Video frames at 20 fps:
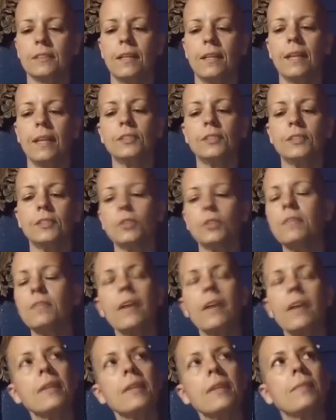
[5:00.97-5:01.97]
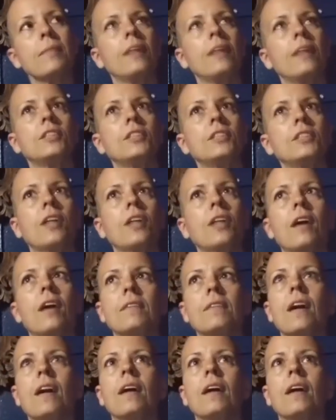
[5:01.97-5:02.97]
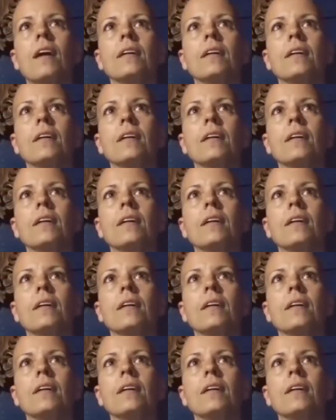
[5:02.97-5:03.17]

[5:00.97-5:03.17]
And so very much of our